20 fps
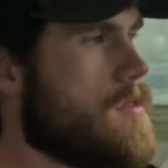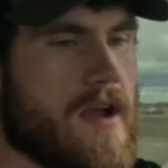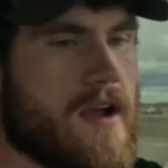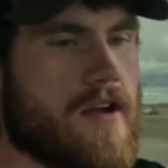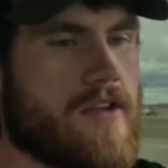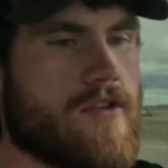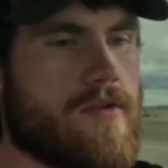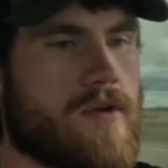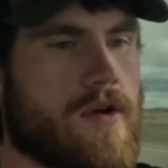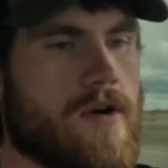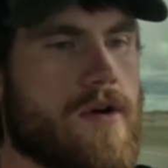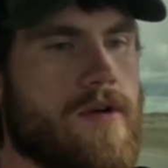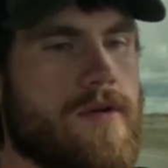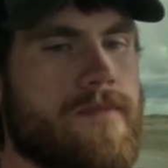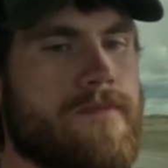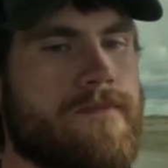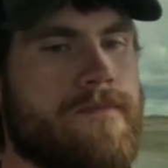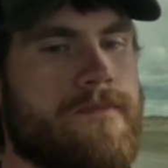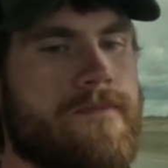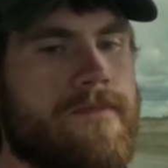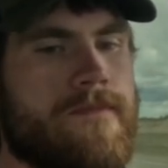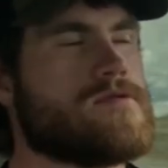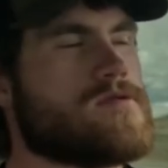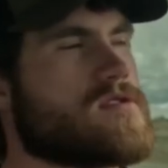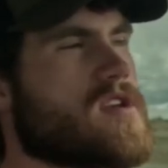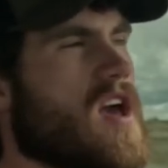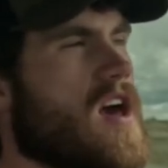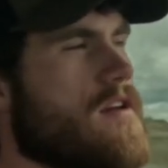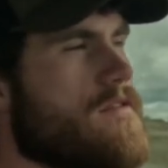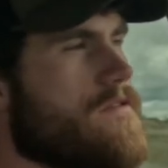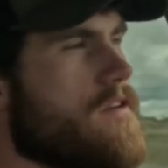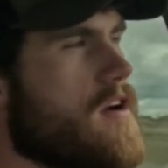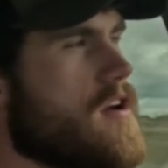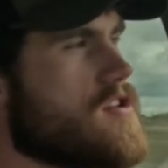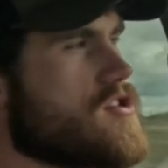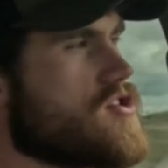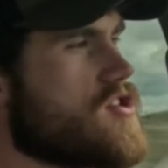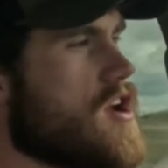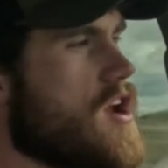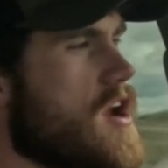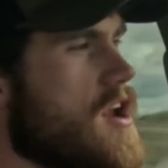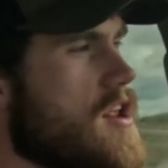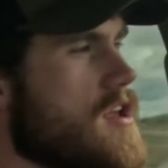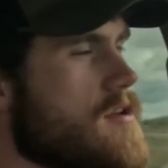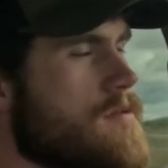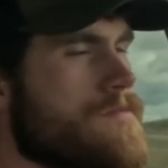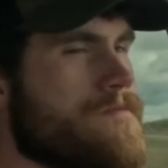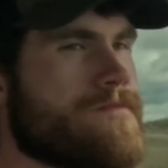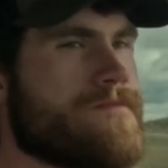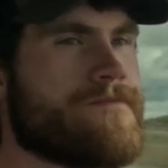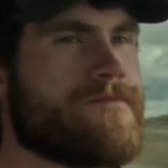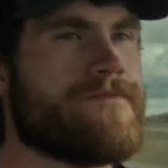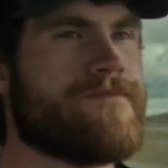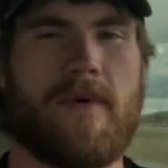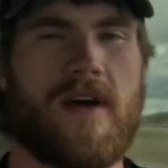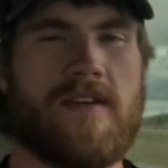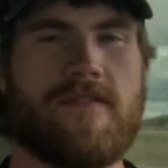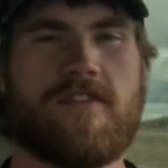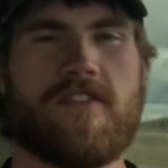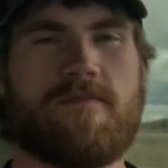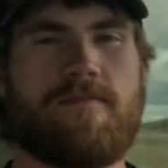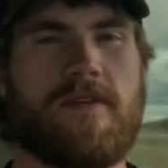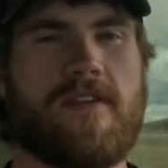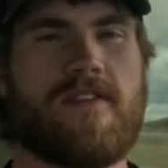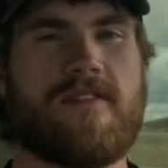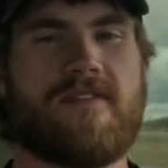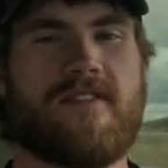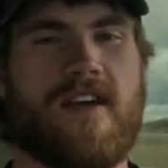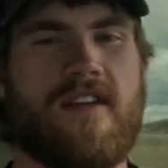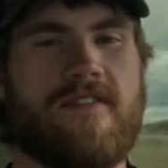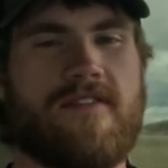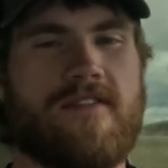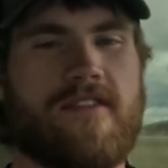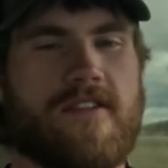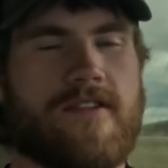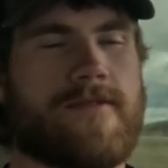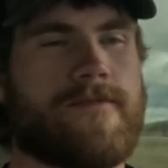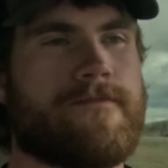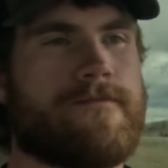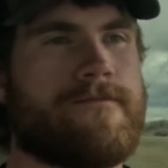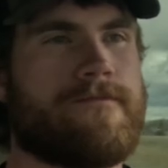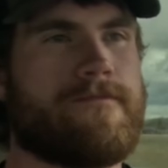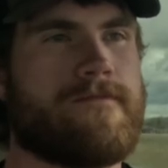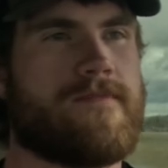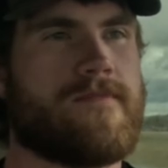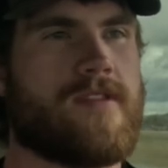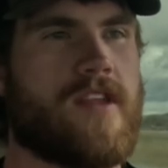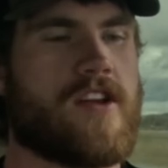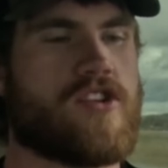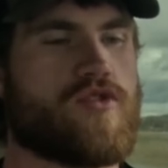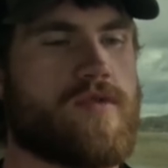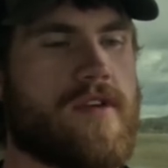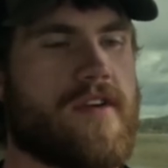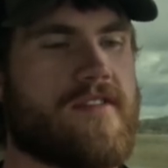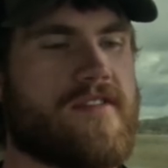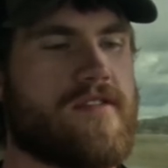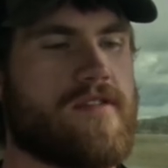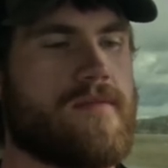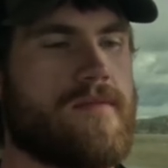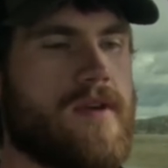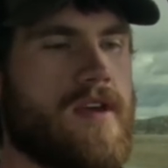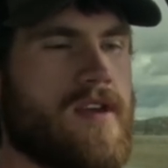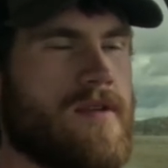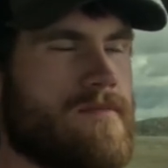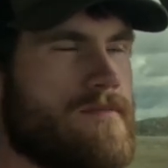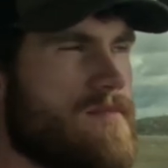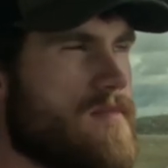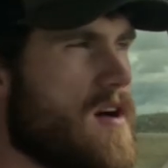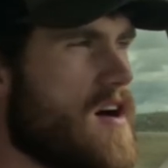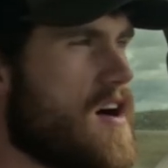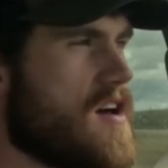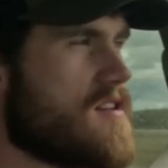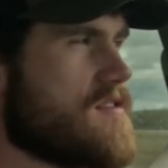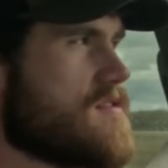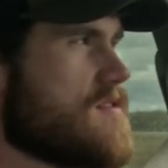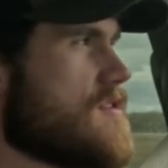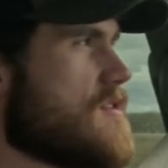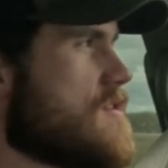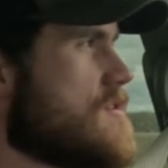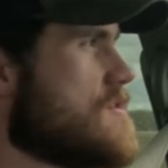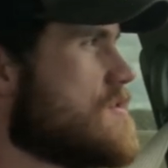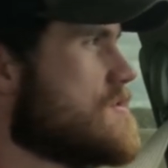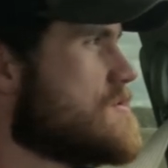Back on the road. It's kind of frustrating, but it can just be the sensor. Not sure what else it would be, honestly.